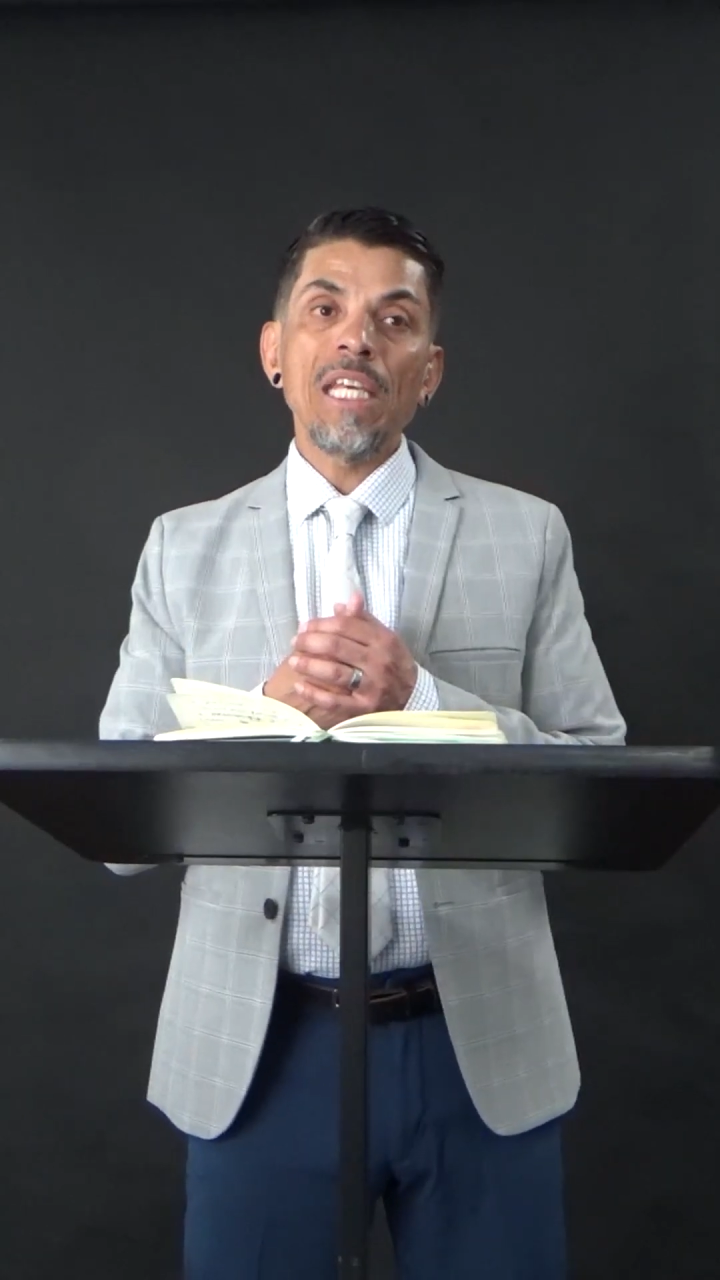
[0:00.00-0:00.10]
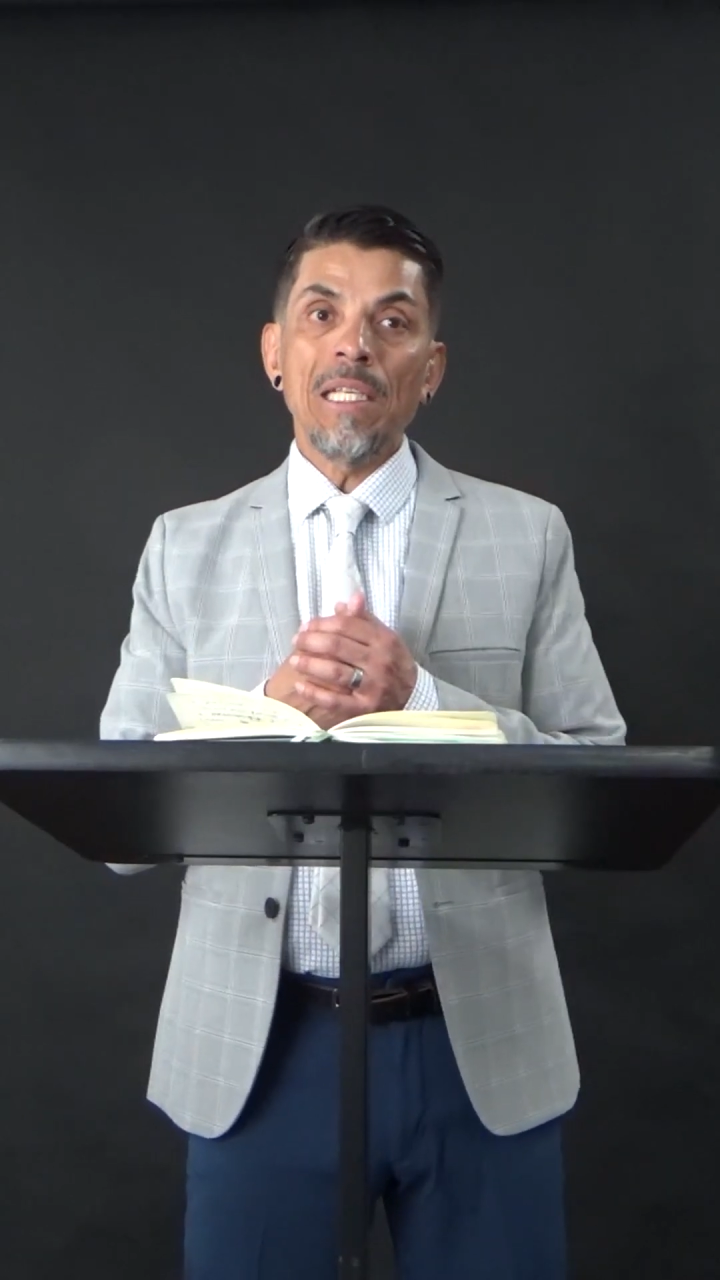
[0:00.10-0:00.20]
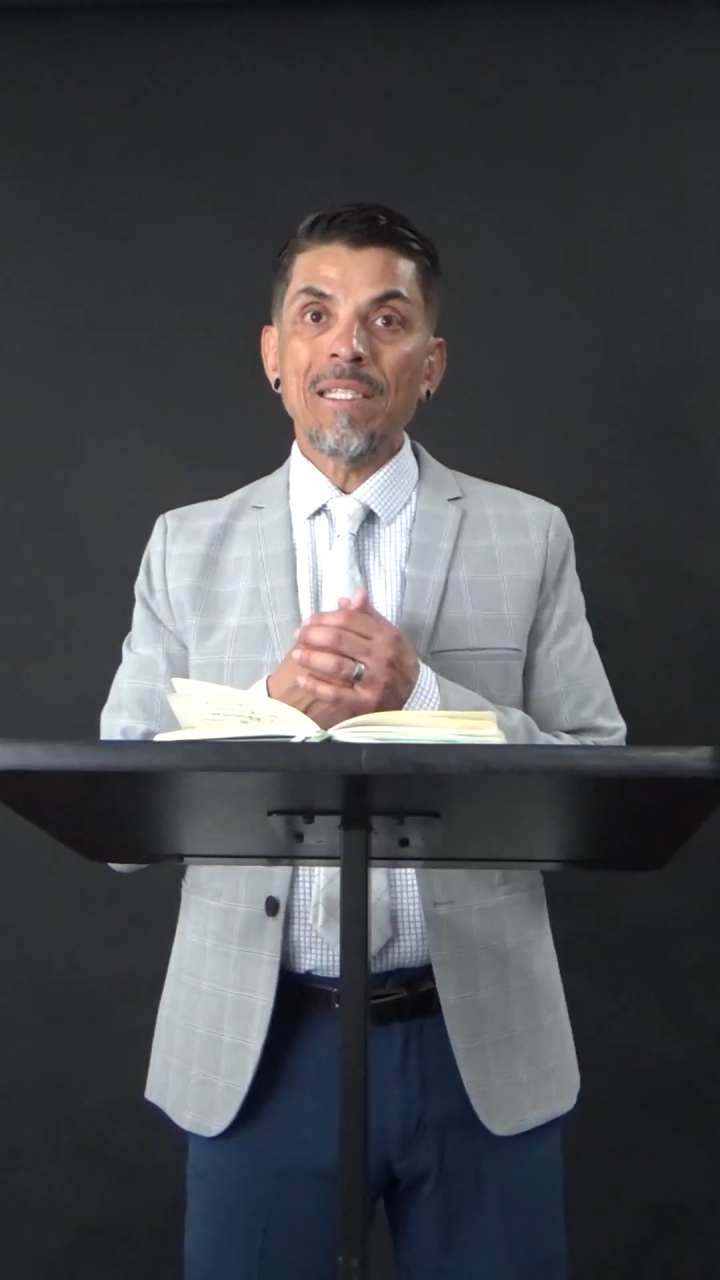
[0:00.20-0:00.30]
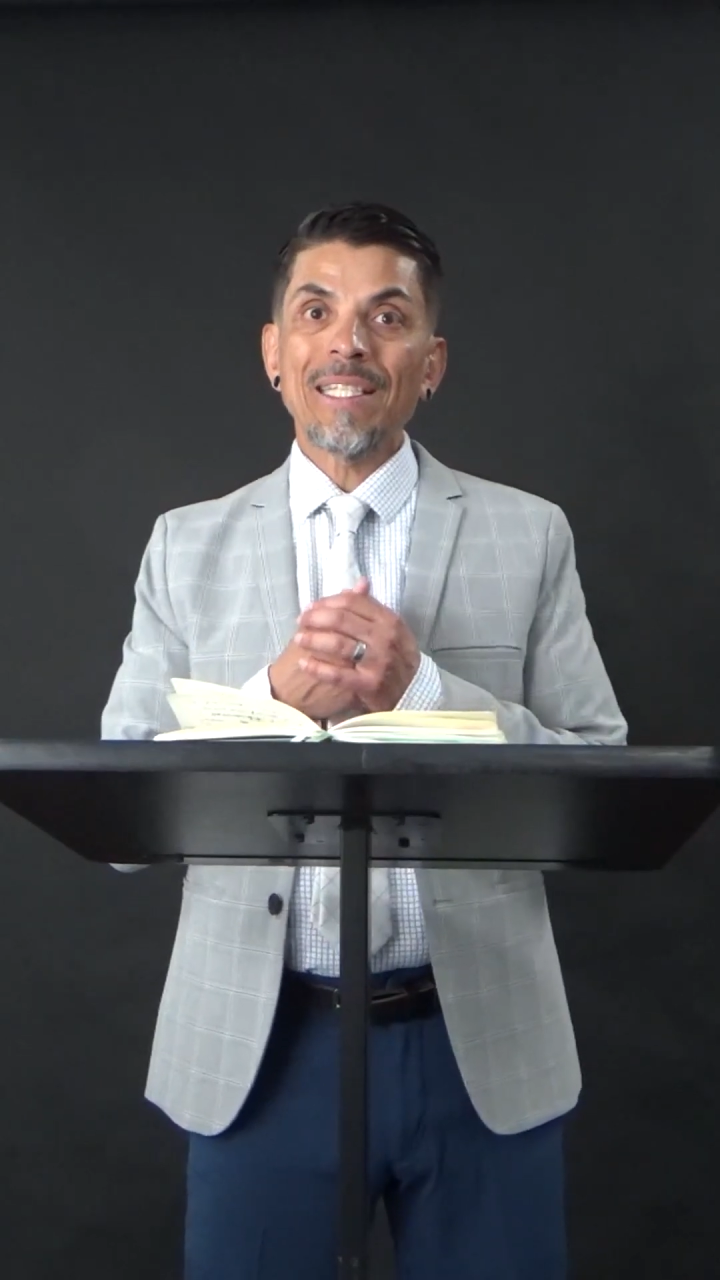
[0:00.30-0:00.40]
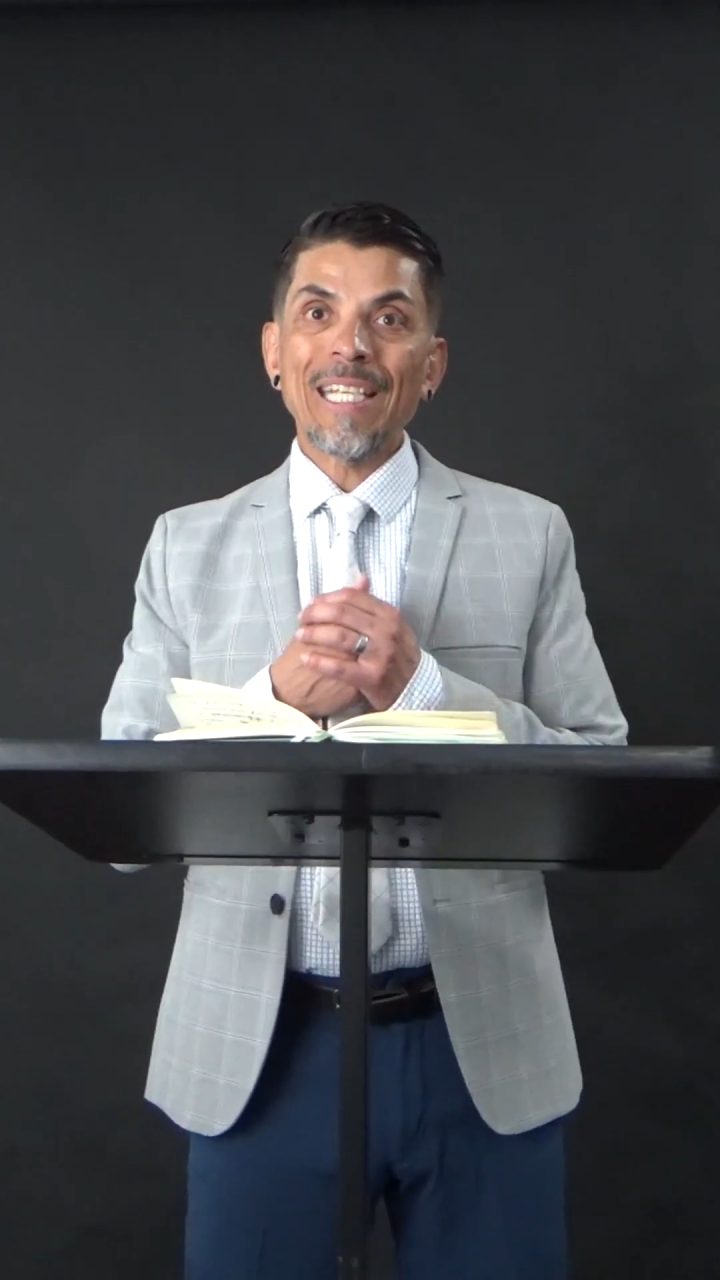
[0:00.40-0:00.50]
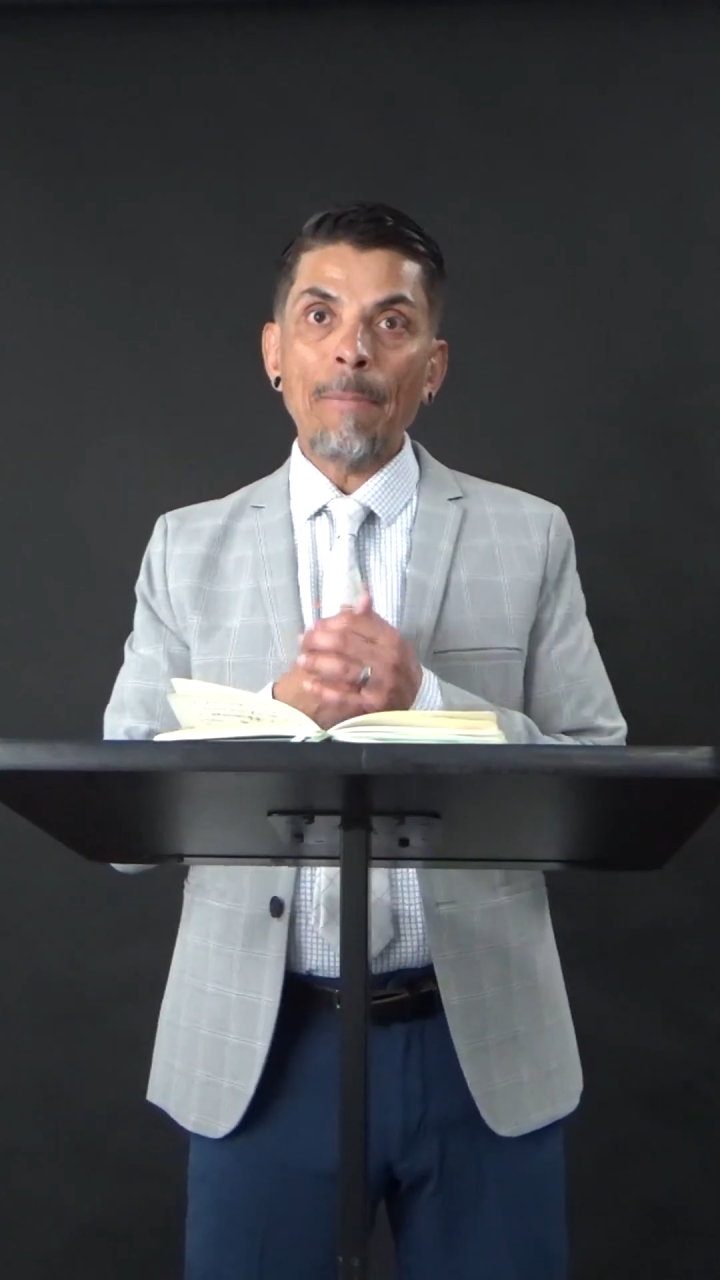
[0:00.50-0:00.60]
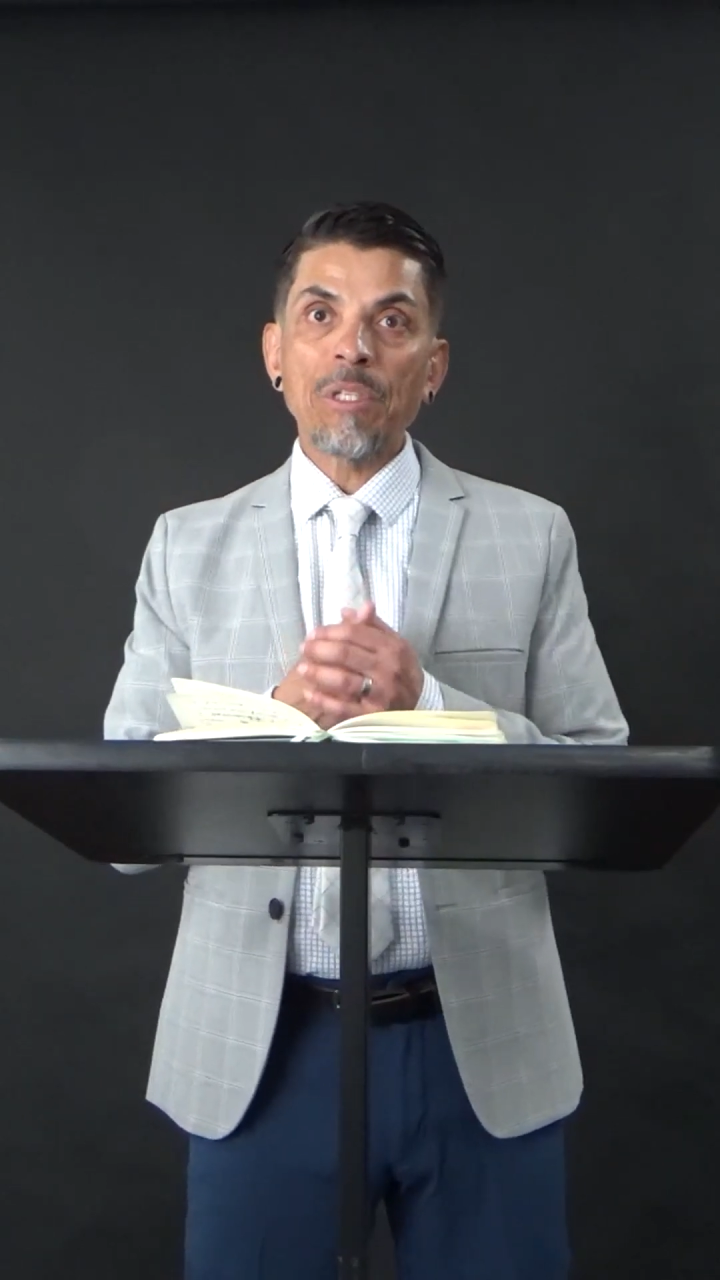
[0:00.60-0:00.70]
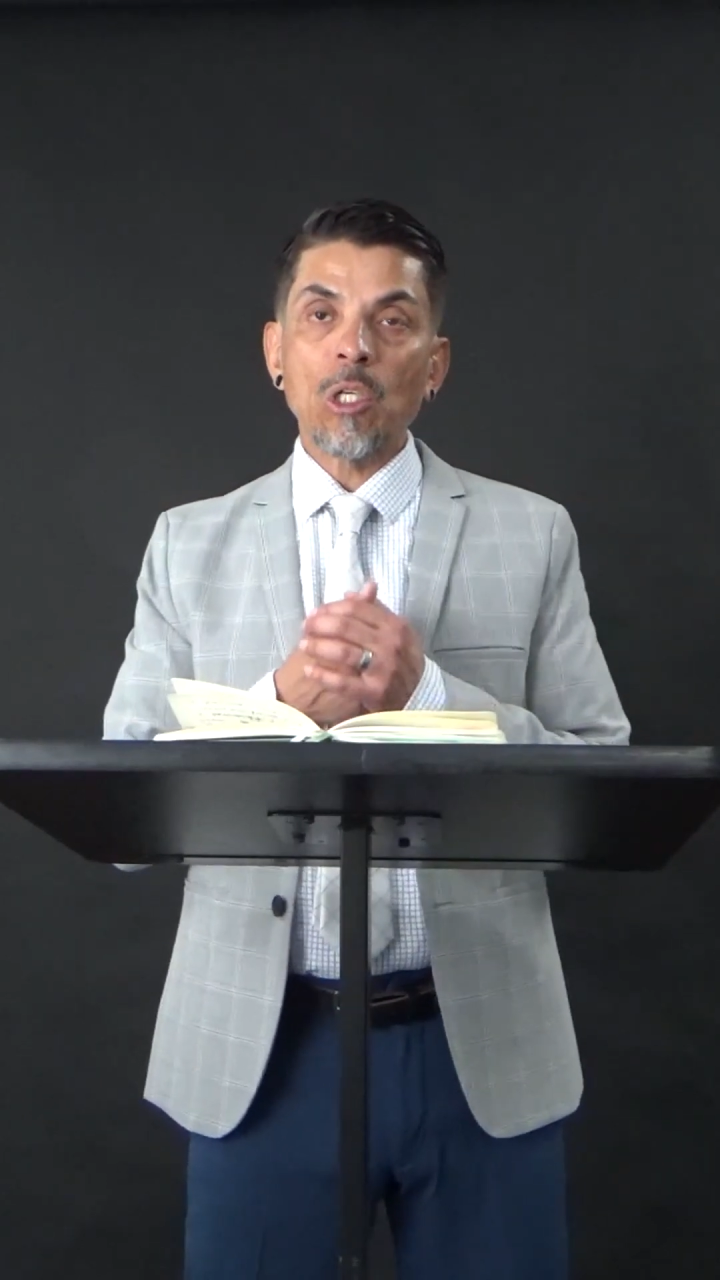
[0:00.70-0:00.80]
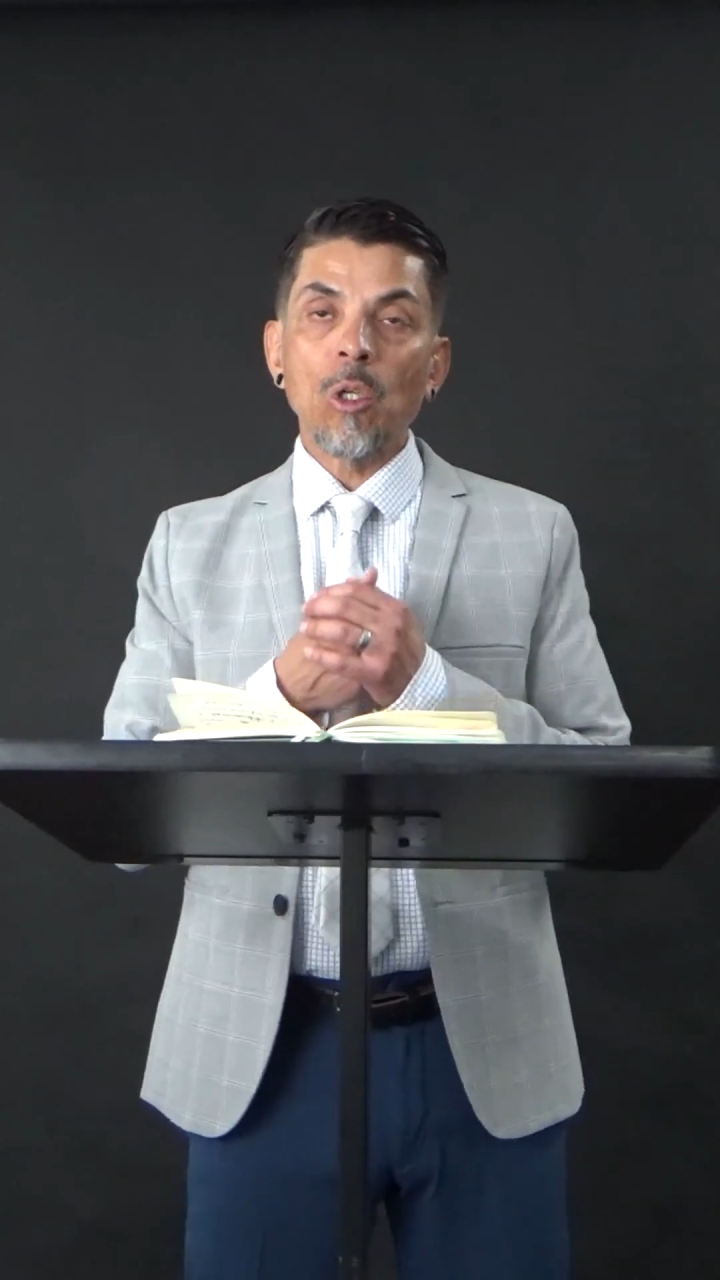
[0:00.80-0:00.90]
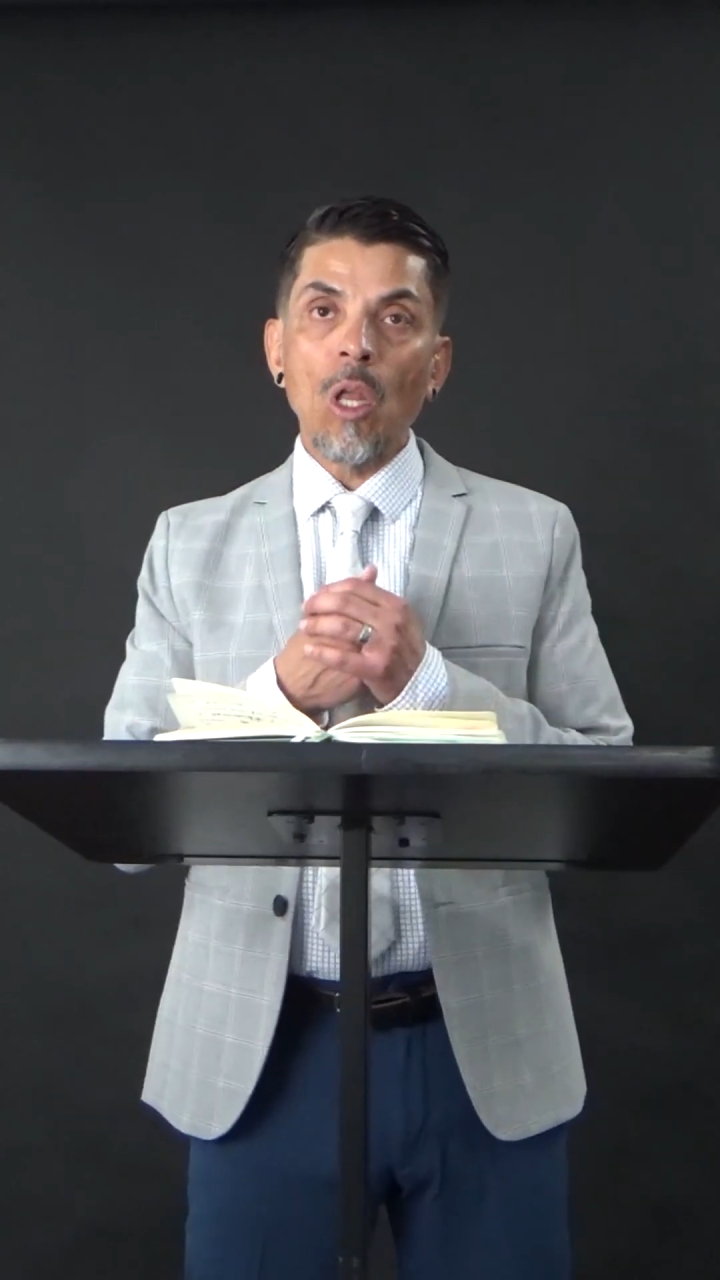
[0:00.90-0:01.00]
is
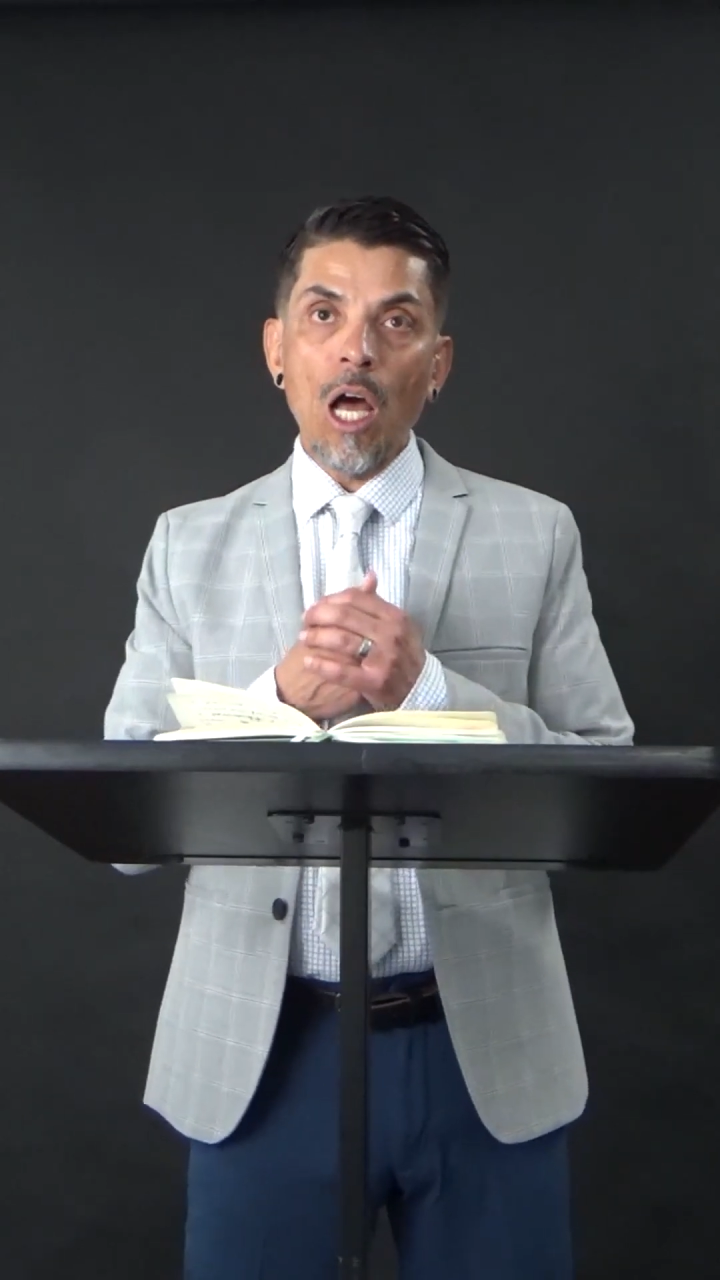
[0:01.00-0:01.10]
skeptical